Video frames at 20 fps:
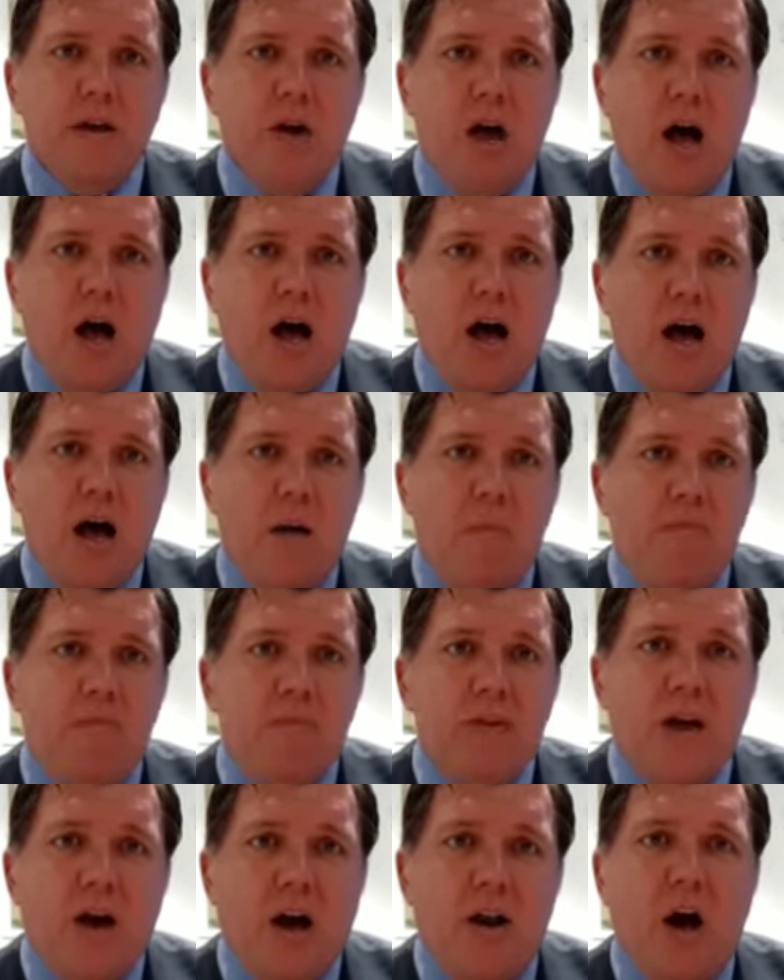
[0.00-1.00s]

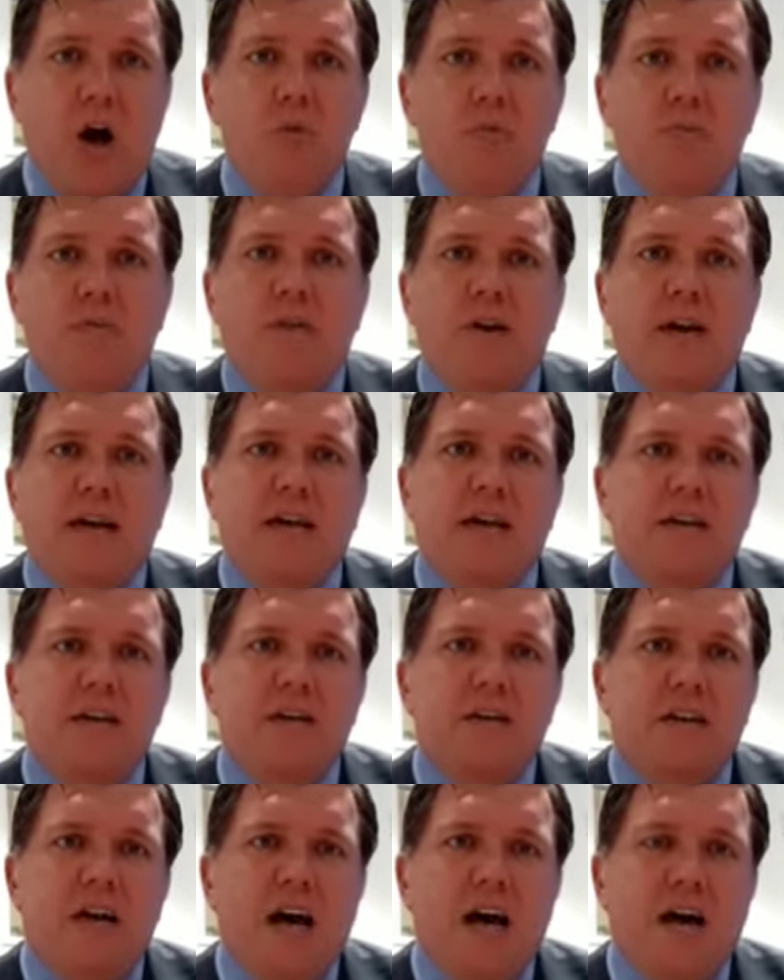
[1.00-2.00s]
And hopefully
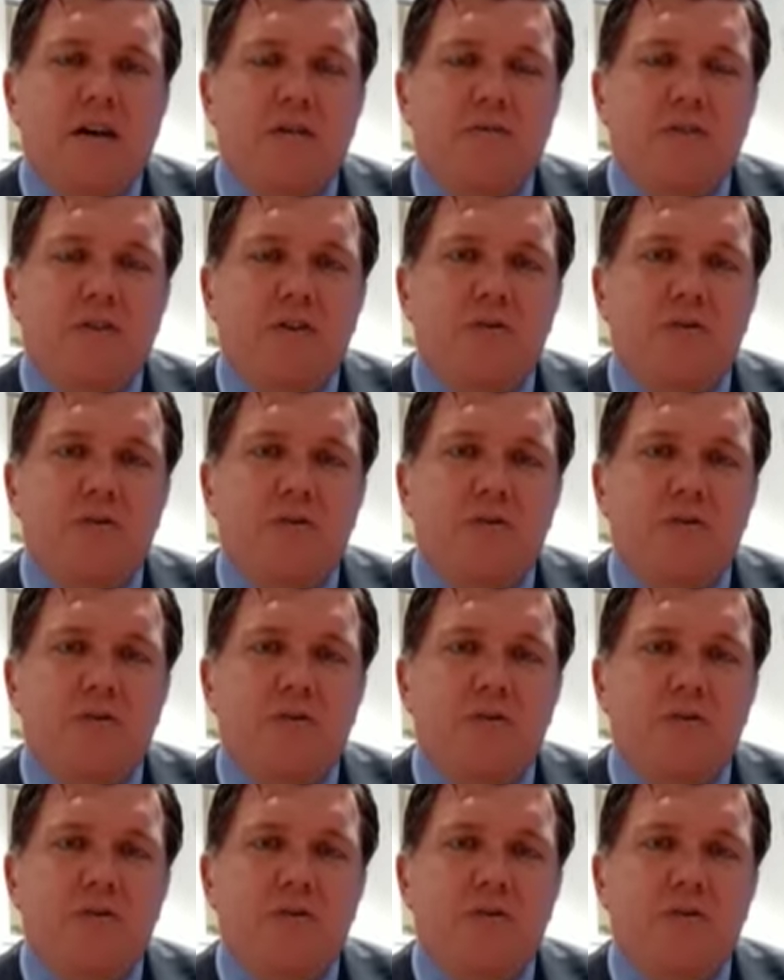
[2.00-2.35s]
for